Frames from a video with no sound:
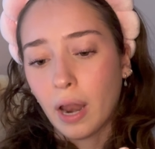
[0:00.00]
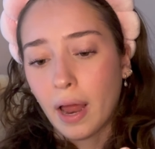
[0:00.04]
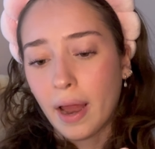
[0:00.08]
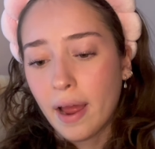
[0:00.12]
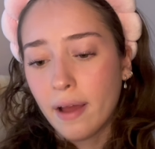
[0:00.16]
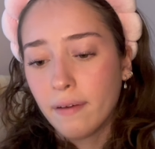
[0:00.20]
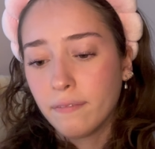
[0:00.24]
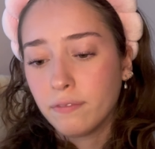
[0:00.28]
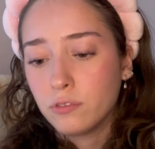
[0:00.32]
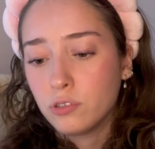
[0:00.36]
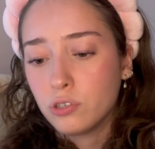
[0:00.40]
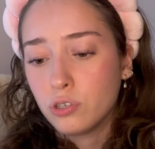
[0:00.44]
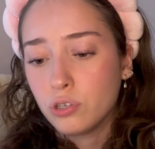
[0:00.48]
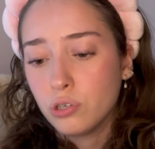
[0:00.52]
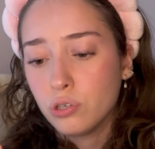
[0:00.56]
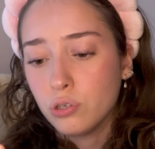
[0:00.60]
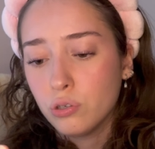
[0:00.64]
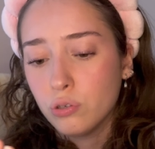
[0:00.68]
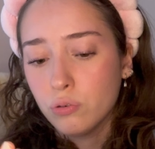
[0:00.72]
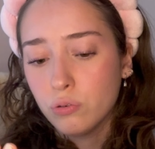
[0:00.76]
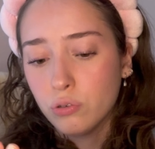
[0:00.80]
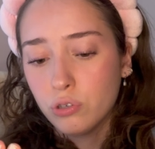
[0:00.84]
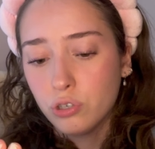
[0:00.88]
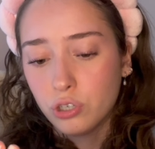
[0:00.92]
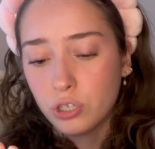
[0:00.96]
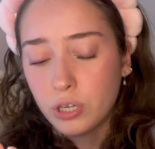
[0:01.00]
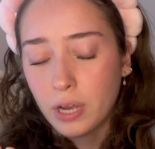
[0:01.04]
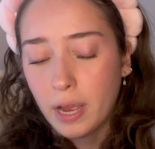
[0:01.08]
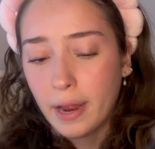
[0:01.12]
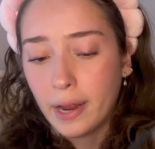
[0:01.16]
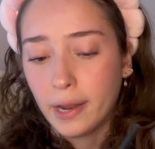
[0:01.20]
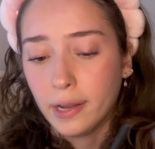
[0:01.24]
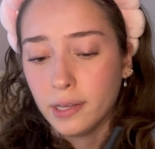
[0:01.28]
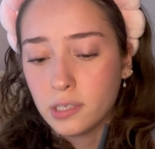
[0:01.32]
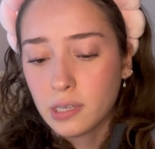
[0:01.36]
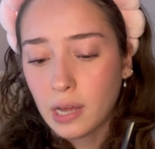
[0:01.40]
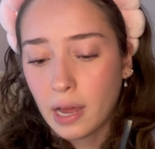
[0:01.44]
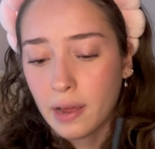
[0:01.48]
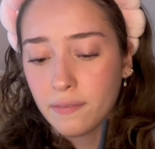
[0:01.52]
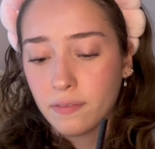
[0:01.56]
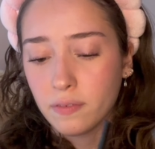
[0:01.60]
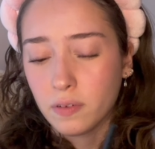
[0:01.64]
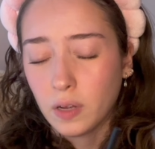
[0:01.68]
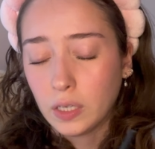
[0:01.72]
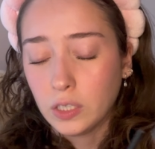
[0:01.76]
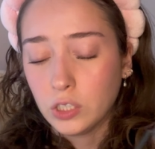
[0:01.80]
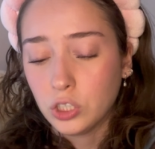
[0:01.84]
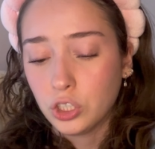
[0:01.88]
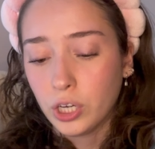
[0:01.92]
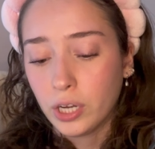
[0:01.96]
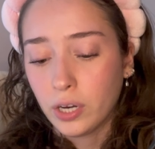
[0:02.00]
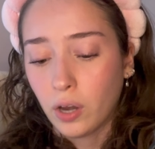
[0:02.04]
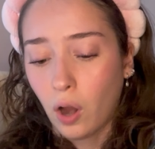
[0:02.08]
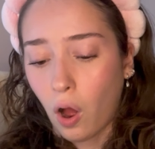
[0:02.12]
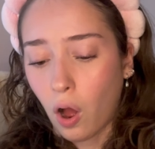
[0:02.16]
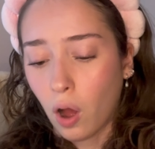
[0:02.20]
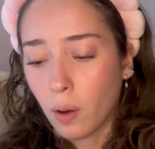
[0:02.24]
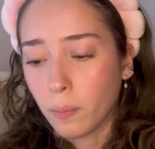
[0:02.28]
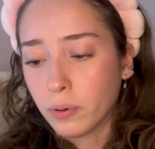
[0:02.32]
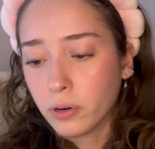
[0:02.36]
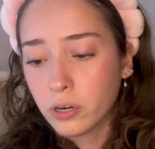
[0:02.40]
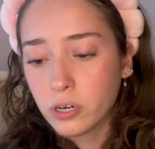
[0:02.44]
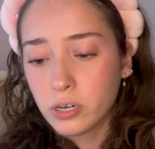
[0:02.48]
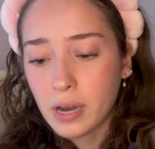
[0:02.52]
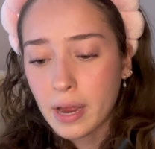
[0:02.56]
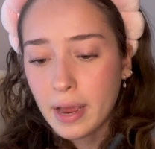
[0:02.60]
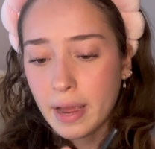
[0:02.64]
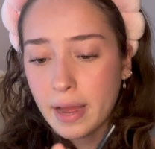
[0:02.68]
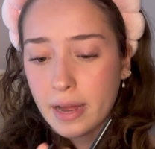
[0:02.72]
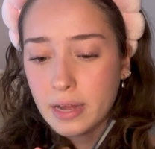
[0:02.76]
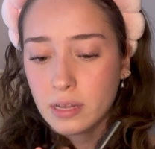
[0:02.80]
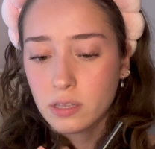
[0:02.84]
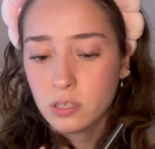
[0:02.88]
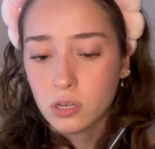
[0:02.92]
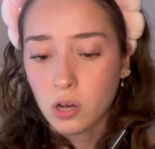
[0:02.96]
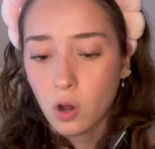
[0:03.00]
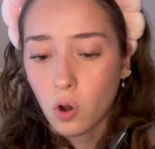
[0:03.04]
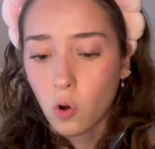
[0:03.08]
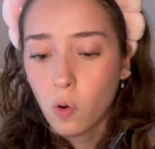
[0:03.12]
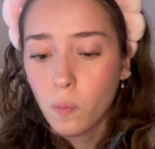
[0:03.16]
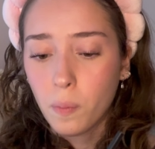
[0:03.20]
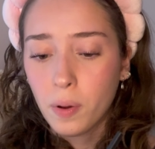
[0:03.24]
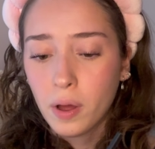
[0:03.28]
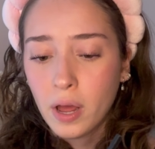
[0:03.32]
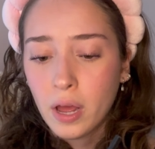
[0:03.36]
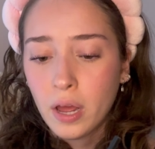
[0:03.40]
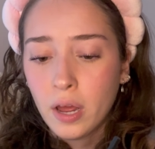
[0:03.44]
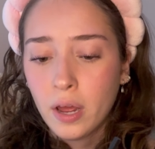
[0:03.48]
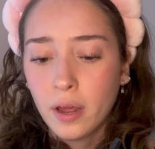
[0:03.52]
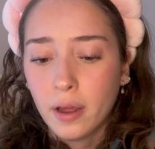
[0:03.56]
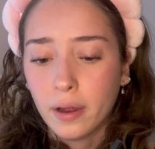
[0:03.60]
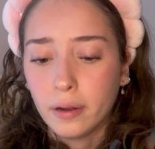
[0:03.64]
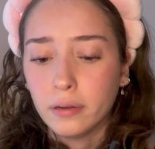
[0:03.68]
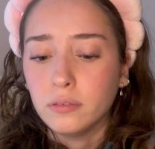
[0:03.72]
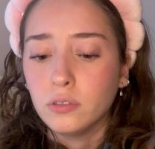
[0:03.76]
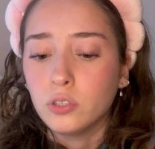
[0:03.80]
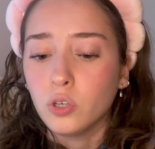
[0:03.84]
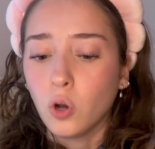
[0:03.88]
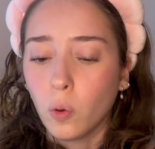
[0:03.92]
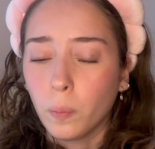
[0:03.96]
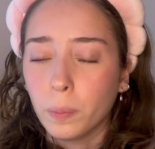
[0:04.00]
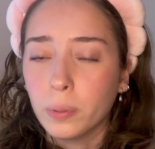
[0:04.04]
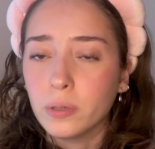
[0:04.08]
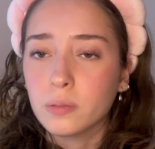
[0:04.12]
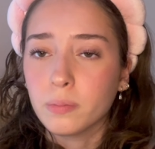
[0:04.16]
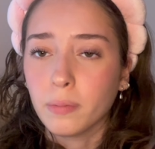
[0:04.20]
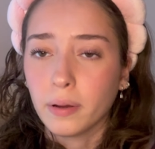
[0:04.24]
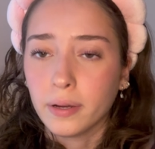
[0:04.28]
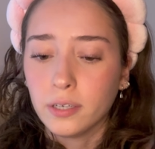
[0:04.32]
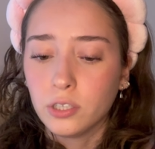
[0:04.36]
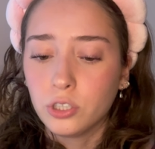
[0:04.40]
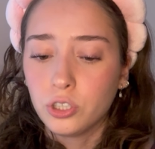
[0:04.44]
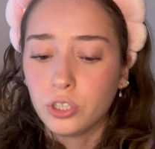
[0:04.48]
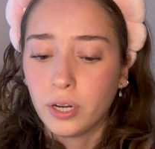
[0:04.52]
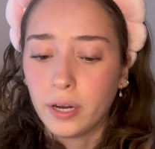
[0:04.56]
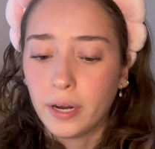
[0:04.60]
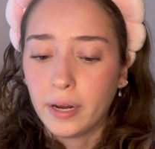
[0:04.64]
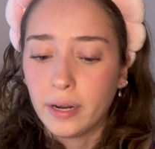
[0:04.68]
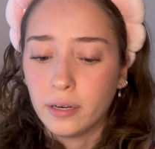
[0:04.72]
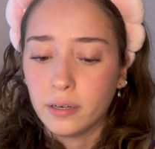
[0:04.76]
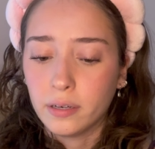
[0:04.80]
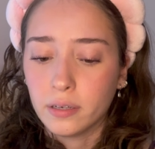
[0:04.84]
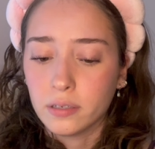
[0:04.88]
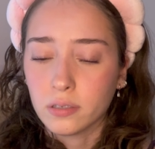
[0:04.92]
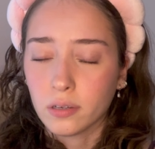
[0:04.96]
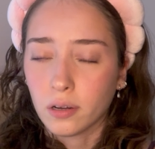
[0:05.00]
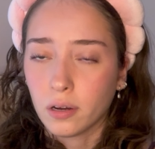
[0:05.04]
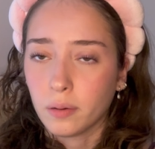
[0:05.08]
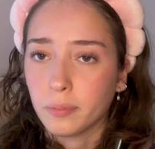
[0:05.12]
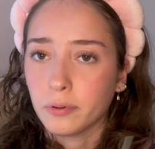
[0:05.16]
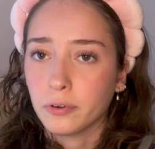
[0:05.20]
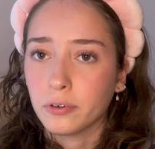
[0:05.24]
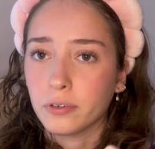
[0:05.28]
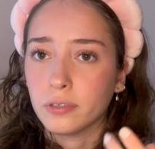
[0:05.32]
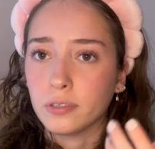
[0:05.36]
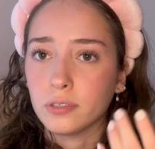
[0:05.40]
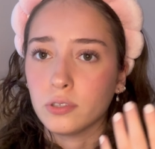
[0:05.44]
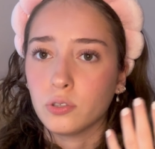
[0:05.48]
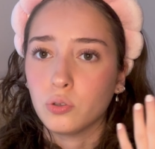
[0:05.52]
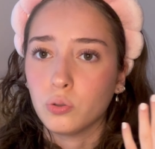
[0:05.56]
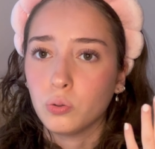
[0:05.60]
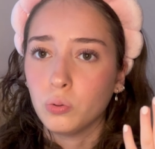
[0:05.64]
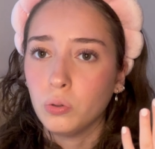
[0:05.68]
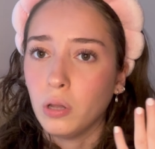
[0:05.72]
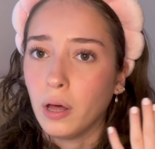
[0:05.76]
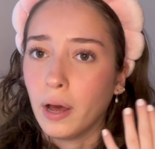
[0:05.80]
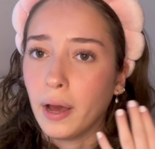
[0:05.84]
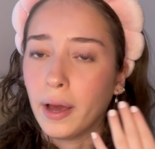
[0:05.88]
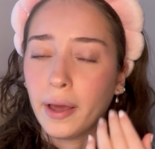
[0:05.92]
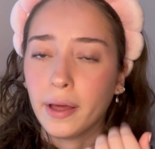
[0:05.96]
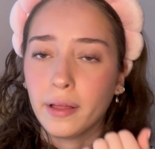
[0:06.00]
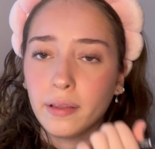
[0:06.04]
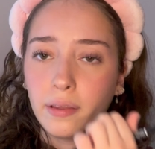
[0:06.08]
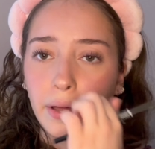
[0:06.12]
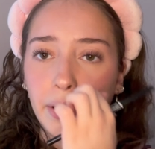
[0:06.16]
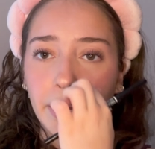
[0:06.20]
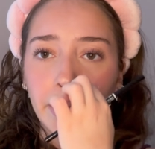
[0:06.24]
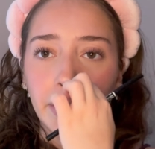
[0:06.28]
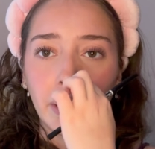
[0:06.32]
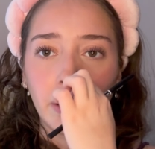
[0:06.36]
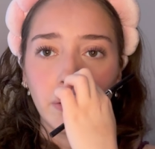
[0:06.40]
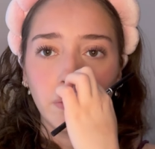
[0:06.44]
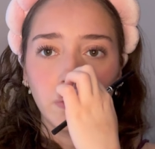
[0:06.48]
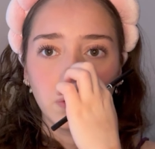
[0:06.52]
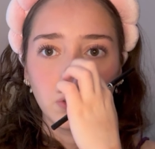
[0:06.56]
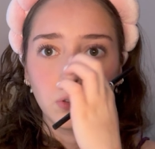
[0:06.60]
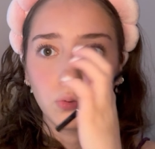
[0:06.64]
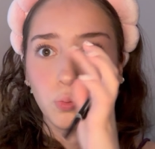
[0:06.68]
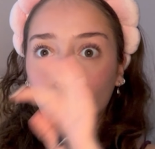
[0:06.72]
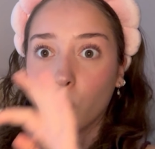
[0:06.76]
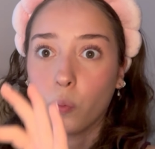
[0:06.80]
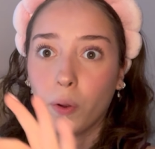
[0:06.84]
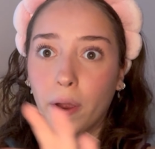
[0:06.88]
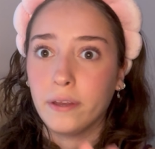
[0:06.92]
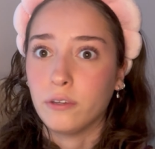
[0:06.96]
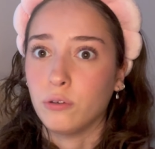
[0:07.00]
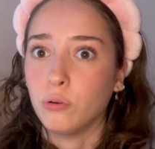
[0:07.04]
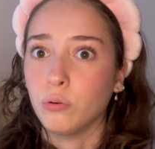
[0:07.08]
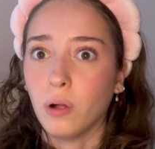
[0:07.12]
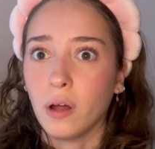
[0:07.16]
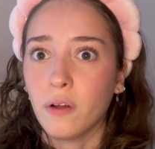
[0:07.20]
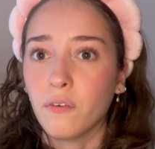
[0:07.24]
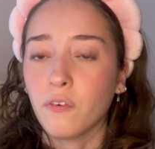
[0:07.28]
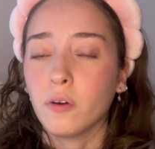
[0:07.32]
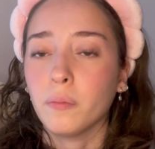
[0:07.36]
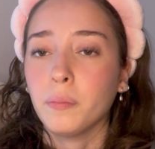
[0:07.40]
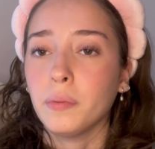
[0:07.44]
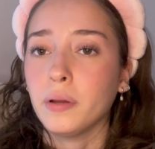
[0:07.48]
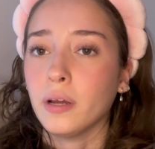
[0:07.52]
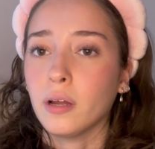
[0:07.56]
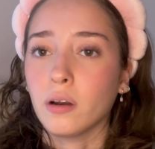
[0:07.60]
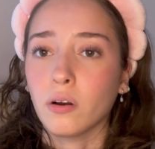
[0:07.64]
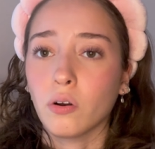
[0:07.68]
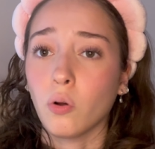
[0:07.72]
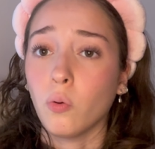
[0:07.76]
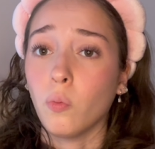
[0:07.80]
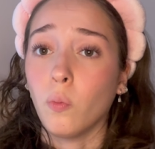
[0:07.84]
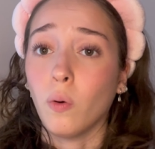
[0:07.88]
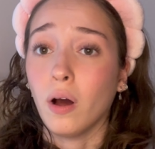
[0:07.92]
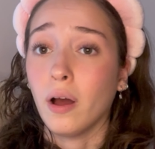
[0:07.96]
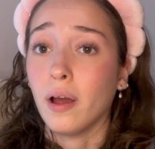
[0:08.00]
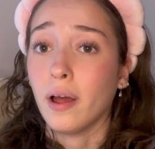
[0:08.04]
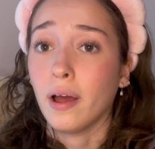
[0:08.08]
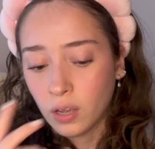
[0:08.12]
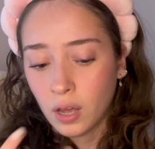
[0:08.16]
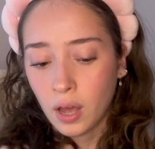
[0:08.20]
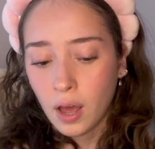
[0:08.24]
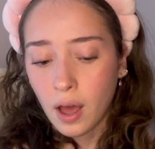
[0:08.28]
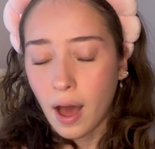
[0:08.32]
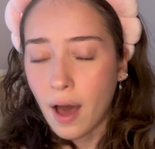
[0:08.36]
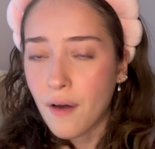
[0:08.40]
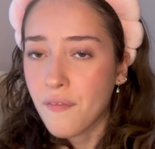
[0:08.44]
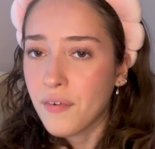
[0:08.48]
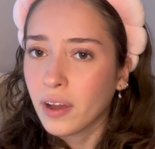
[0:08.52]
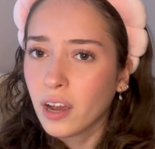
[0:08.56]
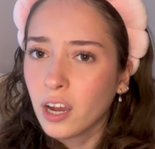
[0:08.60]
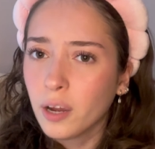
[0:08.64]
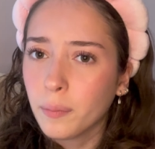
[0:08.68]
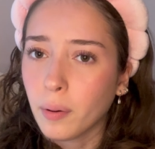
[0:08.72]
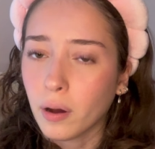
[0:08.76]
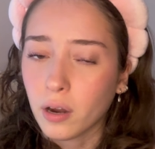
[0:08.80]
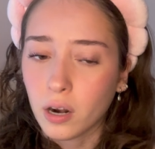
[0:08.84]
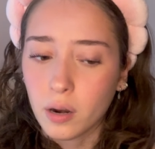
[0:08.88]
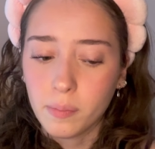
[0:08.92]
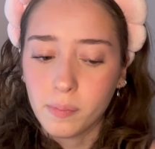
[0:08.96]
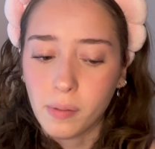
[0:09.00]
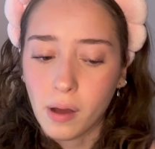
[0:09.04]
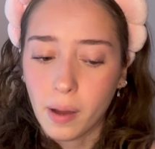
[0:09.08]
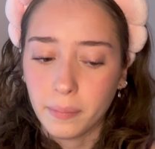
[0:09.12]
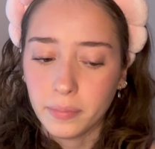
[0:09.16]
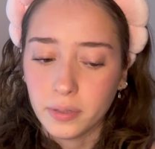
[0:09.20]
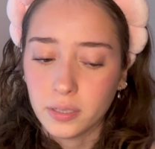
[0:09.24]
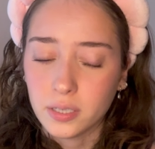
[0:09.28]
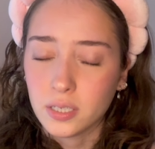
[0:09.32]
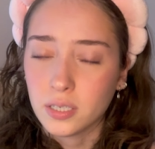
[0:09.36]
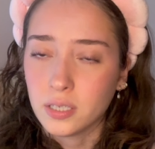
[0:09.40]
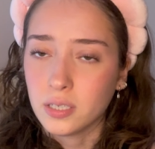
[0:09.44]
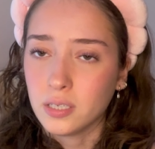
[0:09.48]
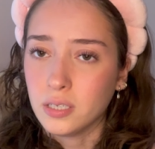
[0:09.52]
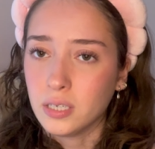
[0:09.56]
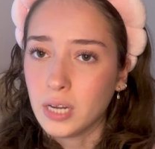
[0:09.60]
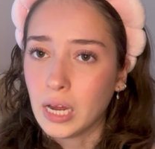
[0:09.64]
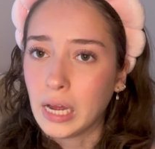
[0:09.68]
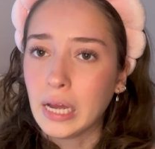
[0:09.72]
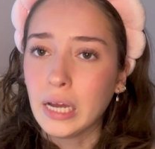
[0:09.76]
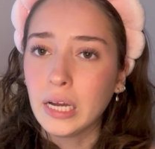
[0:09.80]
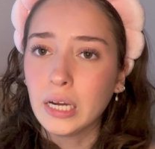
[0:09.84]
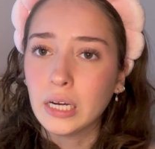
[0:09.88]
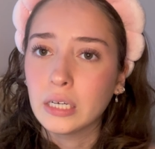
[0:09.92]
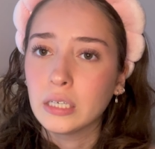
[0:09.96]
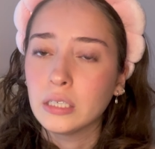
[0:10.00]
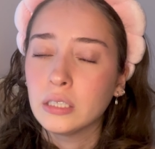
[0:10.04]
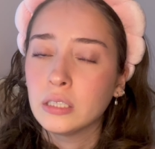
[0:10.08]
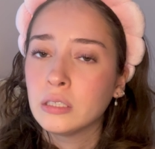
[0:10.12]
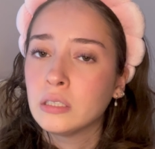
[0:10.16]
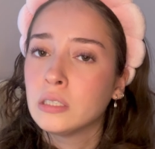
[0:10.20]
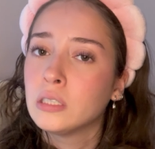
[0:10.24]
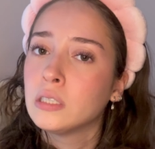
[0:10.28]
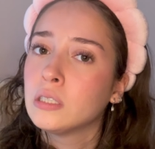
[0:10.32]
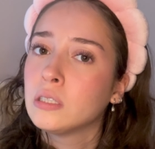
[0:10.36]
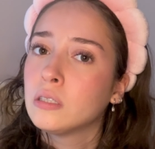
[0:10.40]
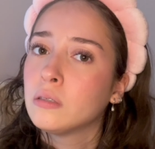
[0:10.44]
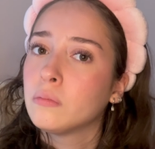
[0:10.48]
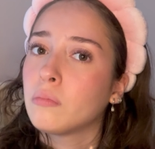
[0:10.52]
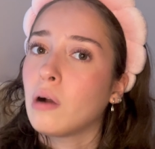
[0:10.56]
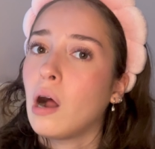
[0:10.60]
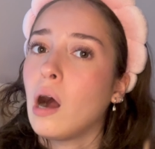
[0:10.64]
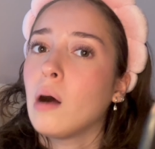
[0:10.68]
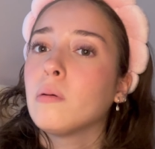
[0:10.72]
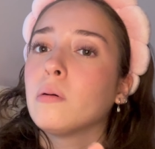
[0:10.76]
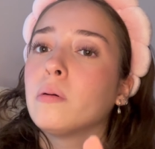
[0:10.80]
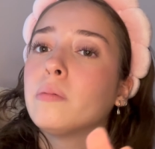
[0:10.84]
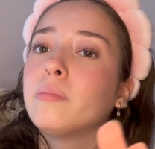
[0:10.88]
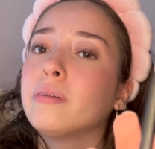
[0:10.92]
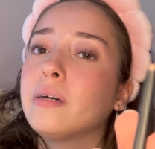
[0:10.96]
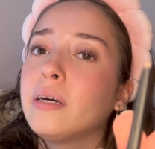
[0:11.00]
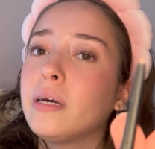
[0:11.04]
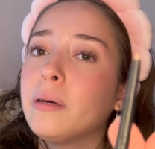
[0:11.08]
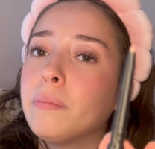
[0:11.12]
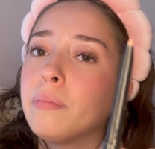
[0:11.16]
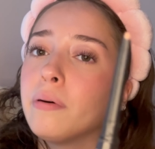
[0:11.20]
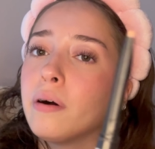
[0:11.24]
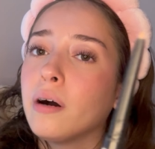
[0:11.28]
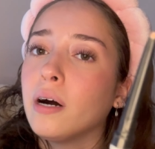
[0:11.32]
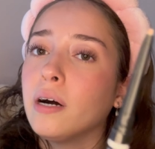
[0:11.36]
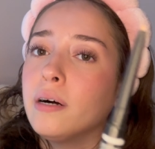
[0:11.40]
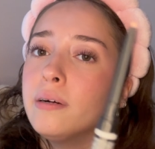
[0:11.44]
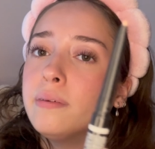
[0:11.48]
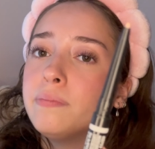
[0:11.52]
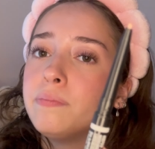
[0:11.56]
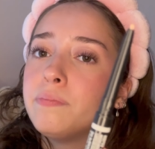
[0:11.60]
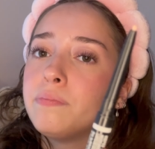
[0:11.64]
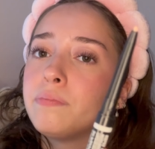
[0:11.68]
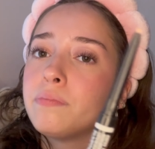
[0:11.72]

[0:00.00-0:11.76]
I have two shades. I have in shade Auburn and Taupe and taupe is my shade because auburn is too light like it was way too light for me i don't know why i think i bought it by mistake probably but